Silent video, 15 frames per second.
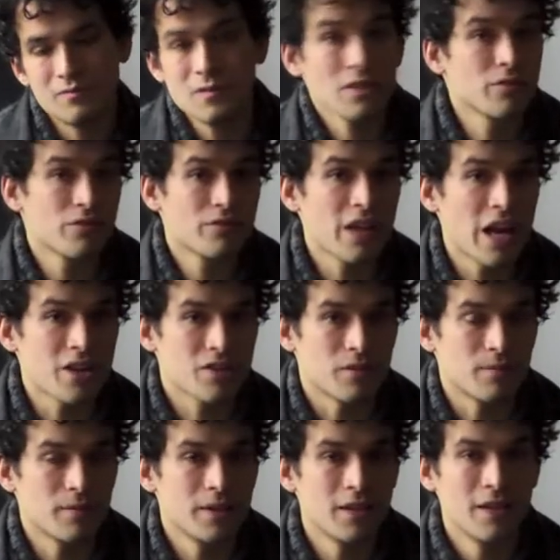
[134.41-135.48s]
You flash them.
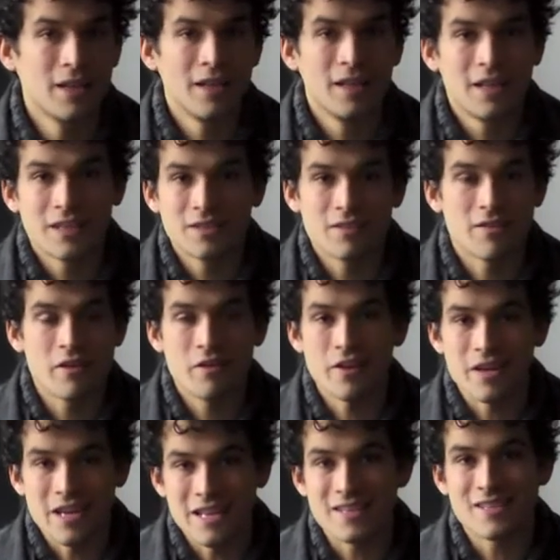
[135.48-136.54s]
It's a very
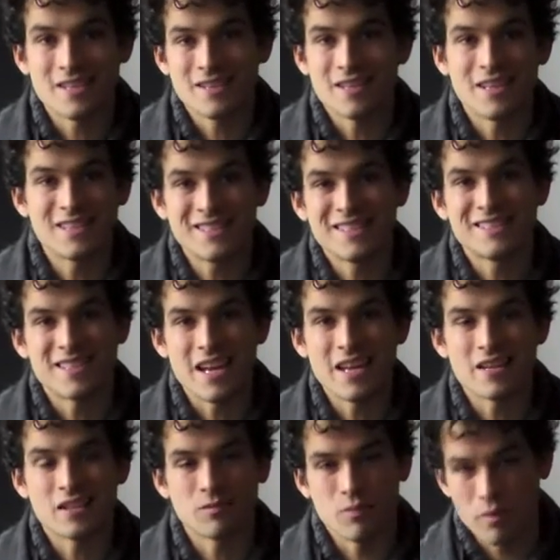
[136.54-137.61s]

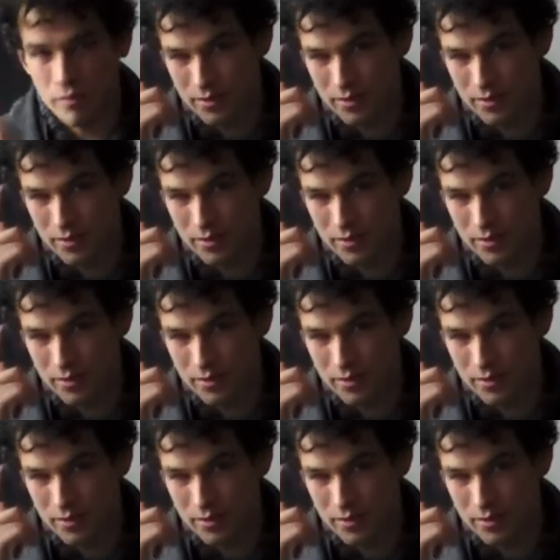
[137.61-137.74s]
instantaneous moment.